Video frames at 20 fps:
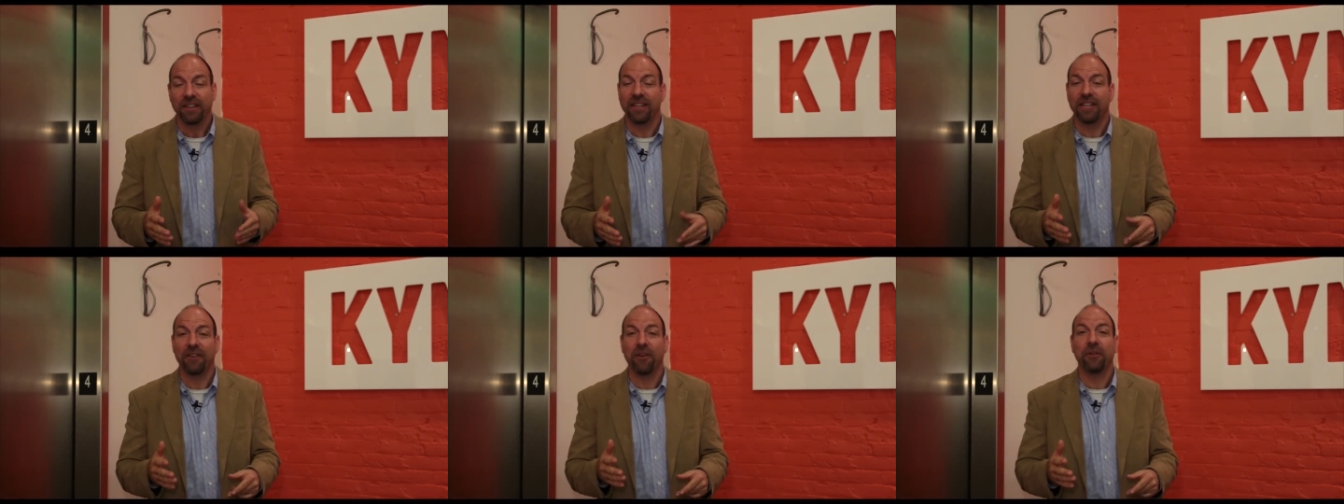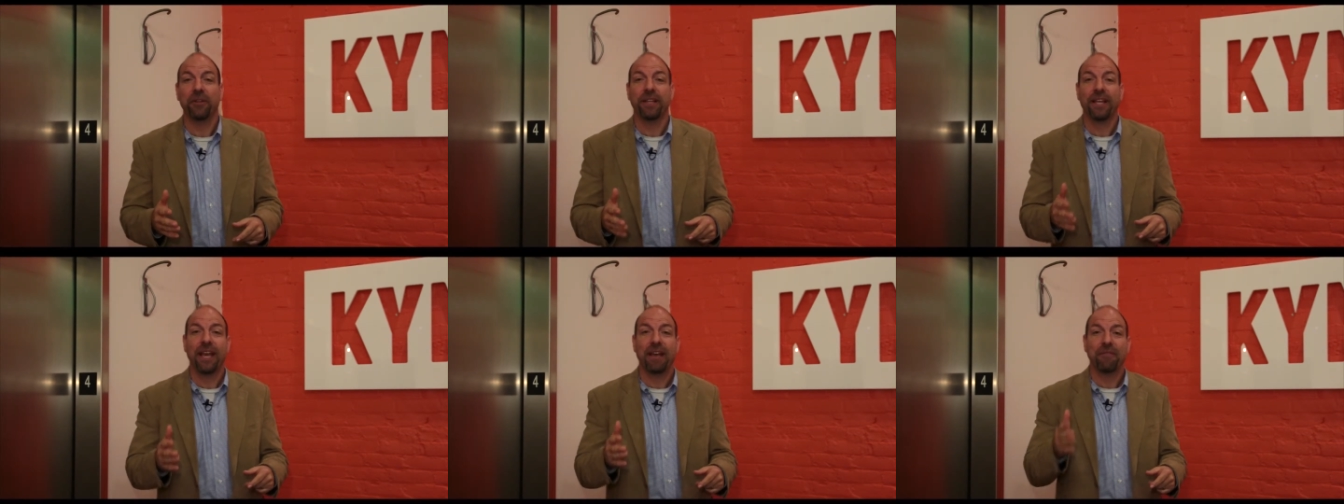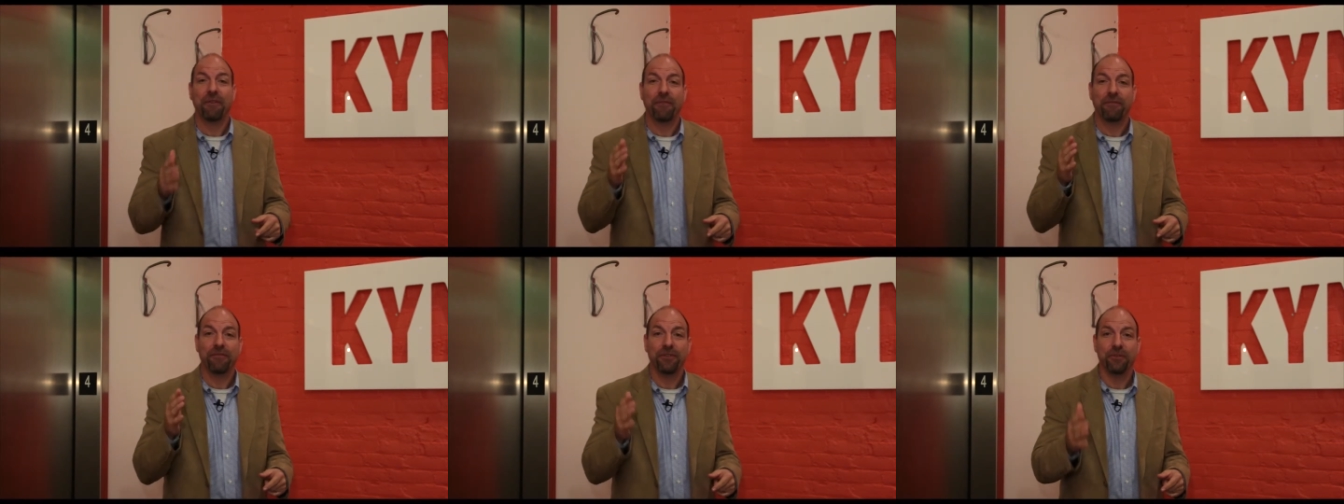They only
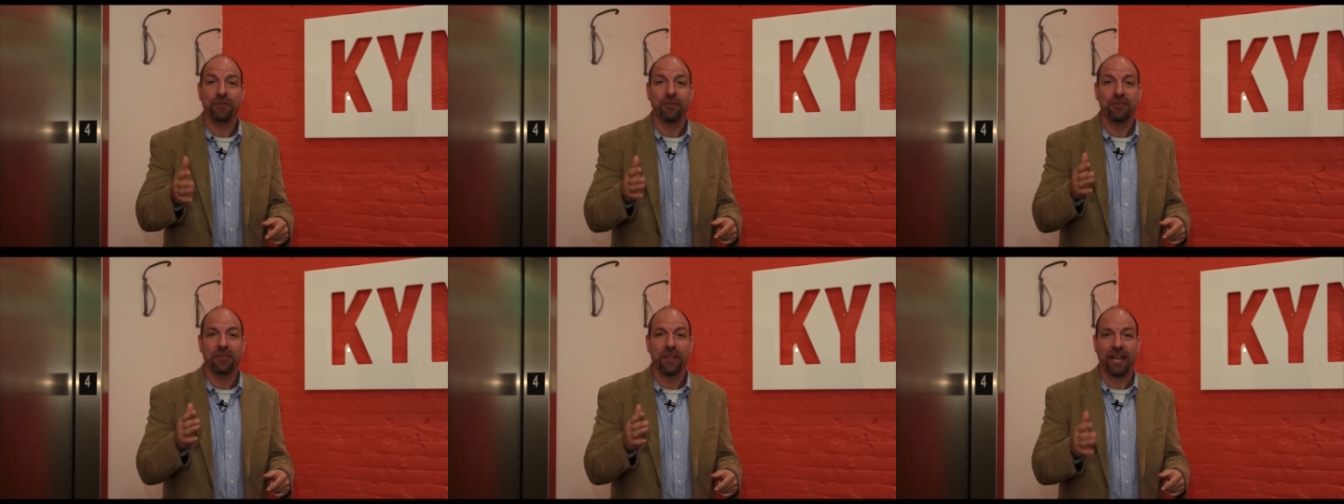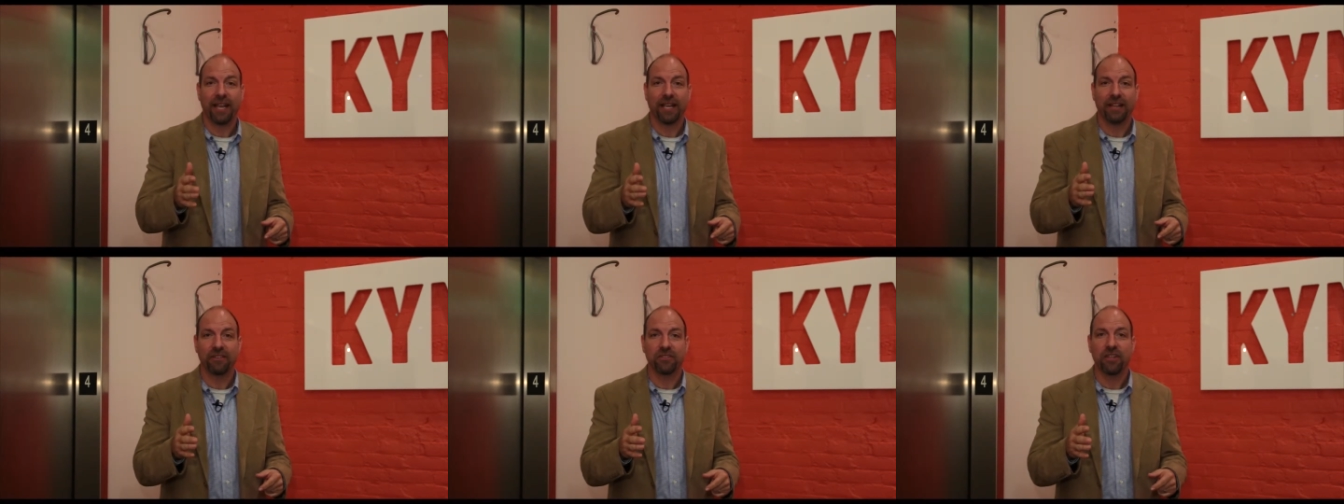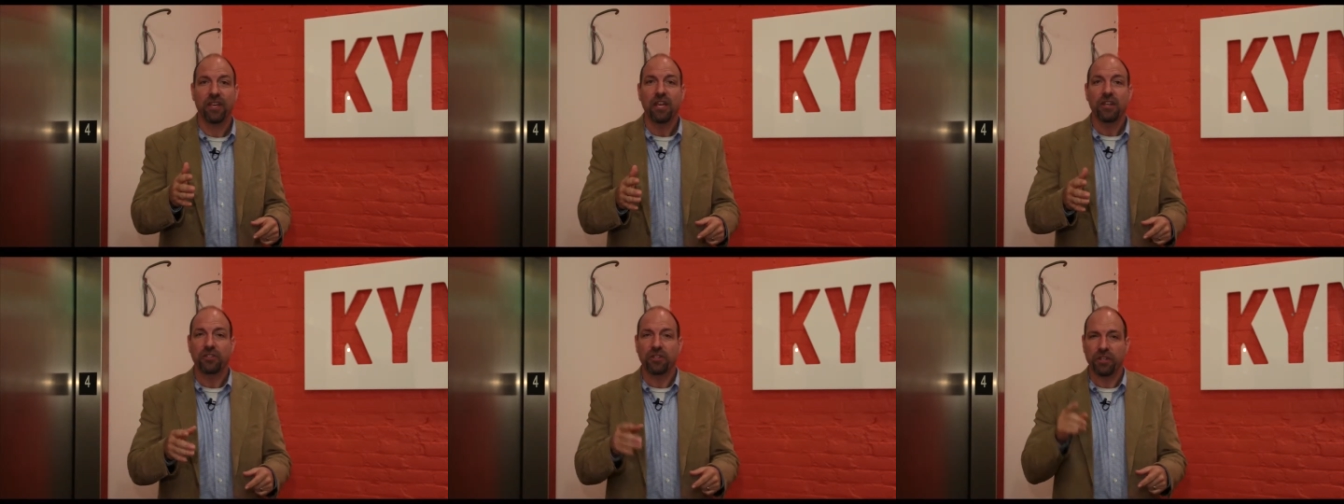have a few
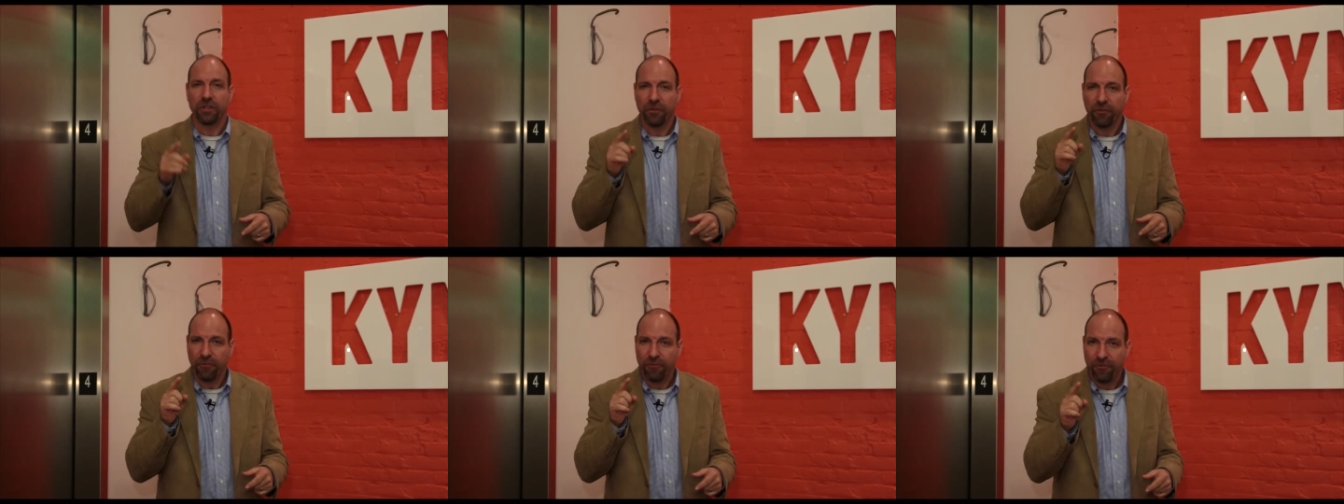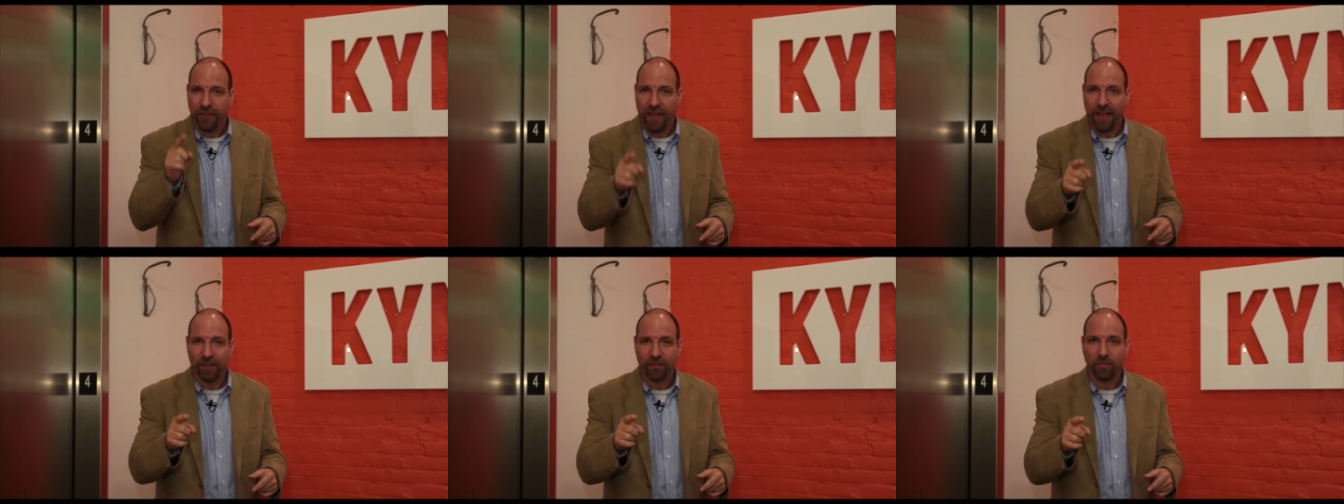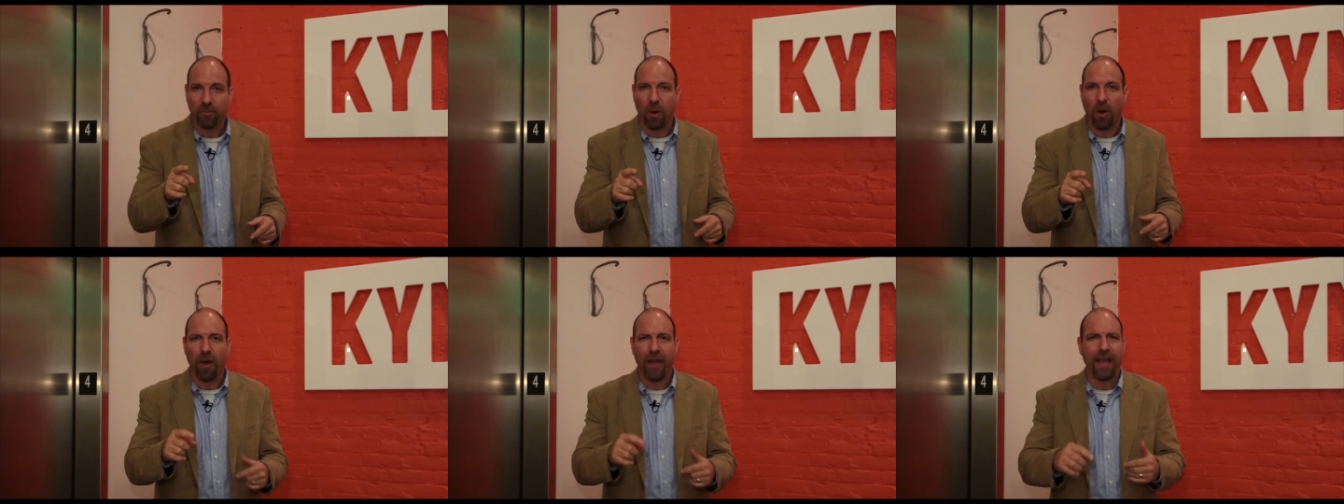seconds. So your
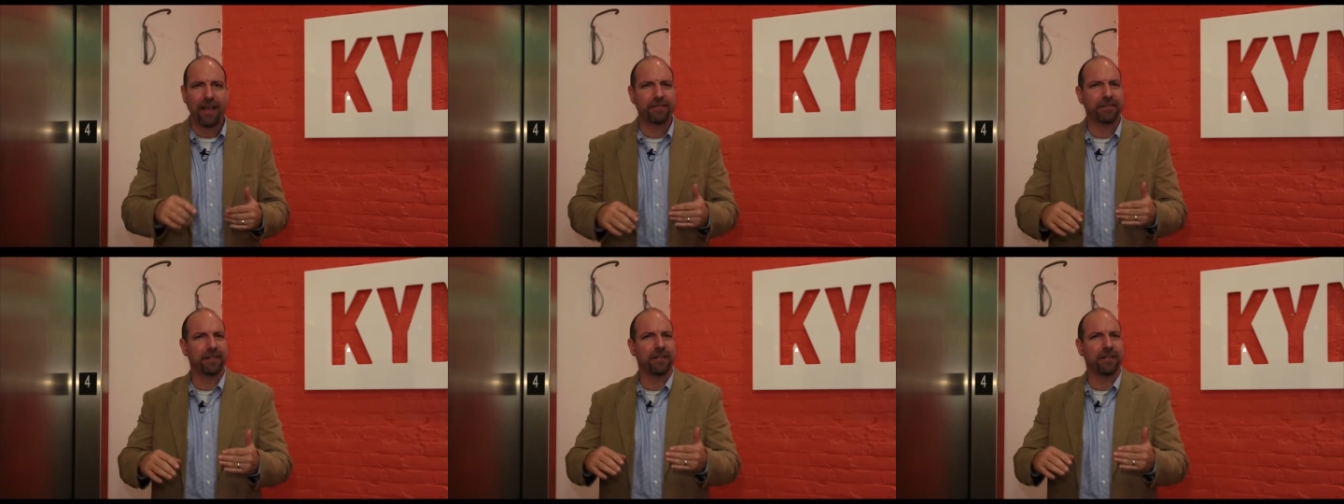fastball has